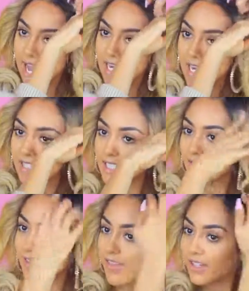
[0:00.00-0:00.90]
and I just
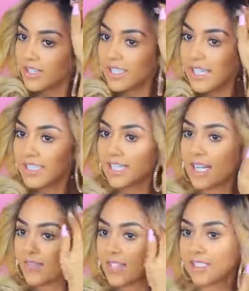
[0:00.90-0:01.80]
feathered it in to
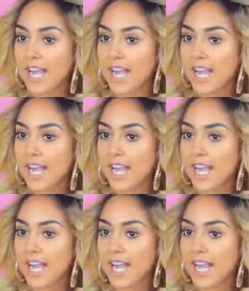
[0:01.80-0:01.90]
give it